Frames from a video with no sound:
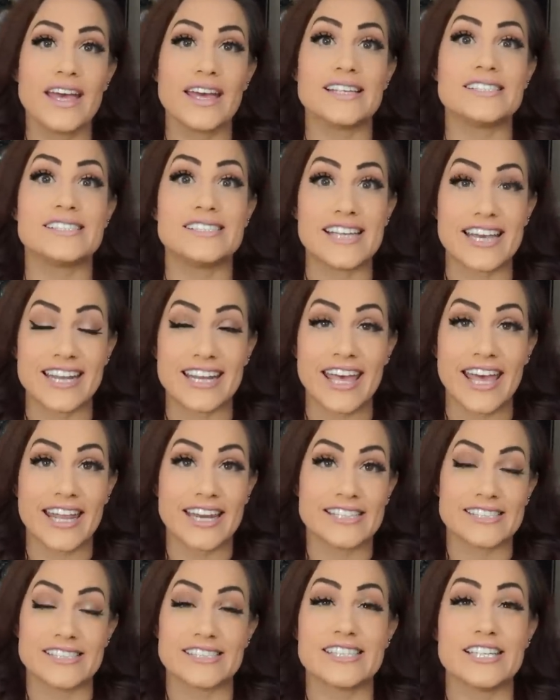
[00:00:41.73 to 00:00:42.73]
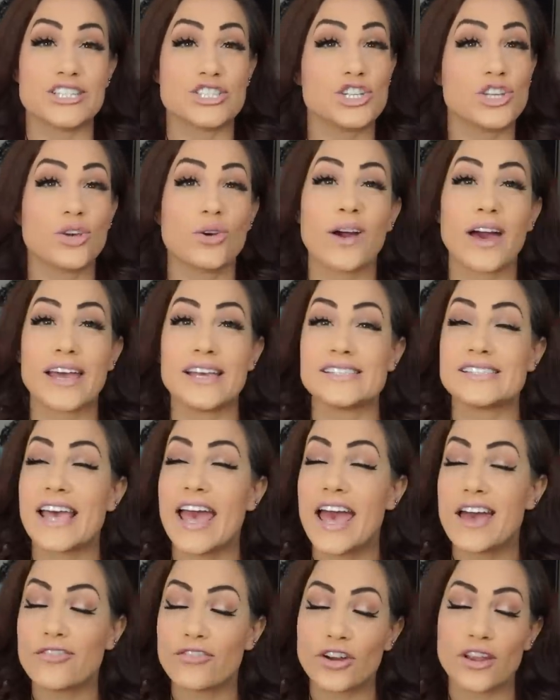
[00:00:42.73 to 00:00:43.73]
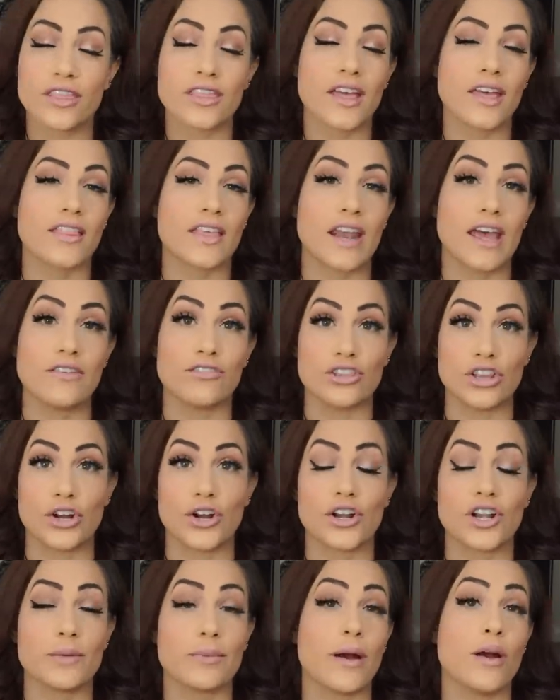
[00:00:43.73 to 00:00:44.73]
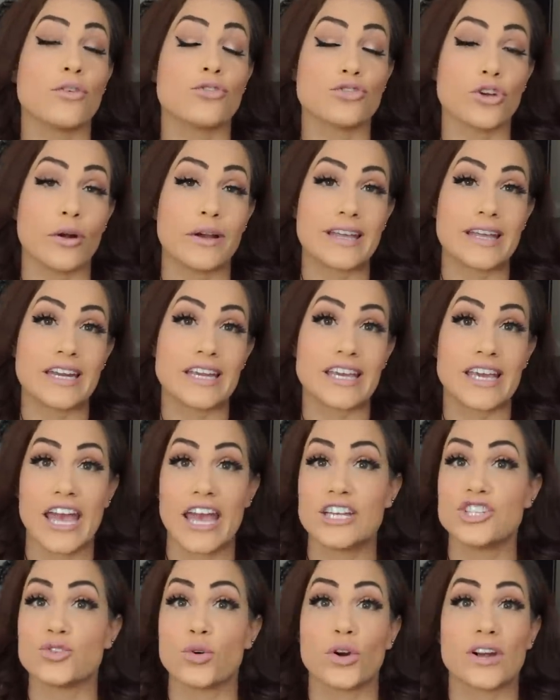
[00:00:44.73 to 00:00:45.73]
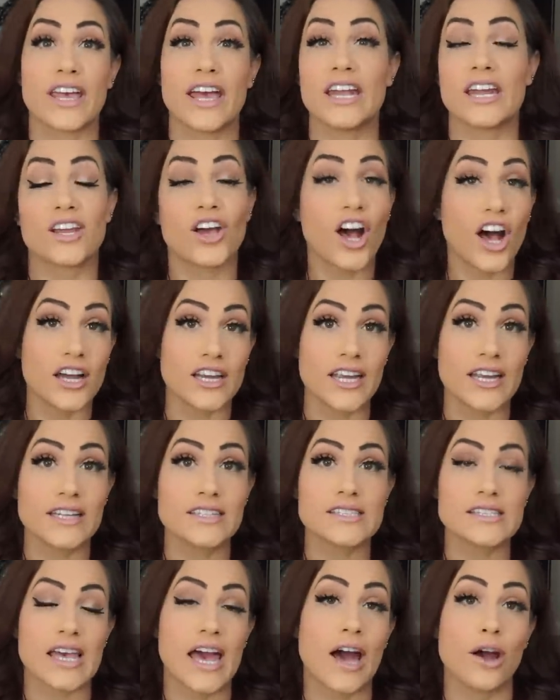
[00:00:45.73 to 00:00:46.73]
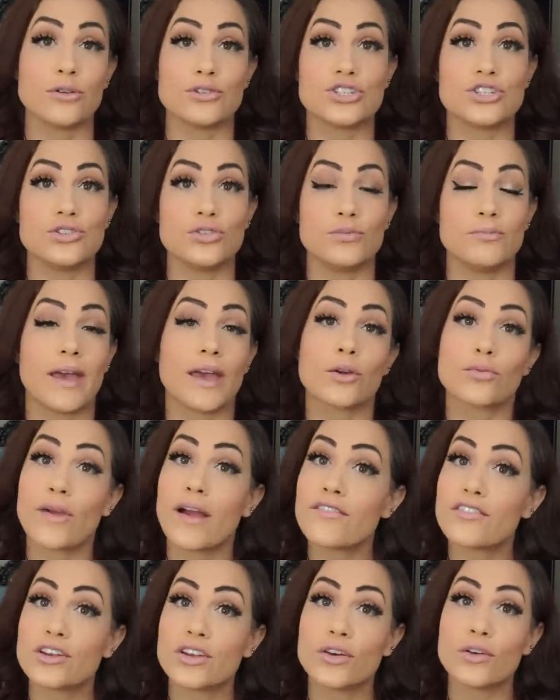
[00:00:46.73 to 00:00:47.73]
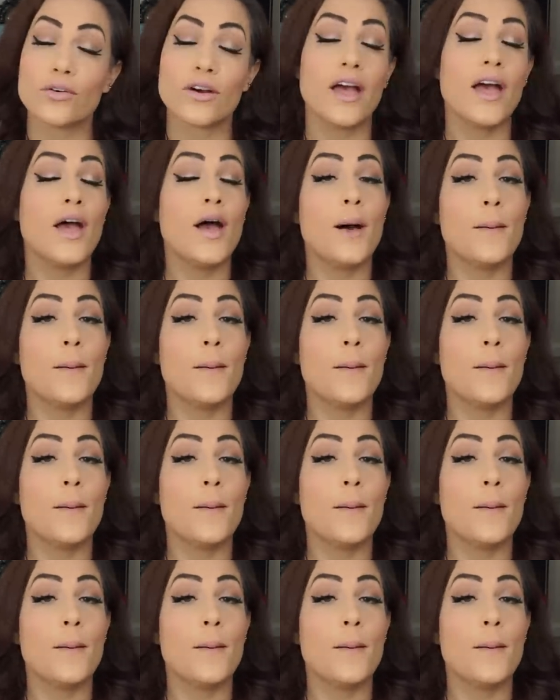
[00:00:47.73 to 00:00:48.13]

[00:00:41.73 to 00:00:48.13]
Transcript: is dedicated to teaching you guys everything that I've learned about growing an engaged organic audience, how to make revenue,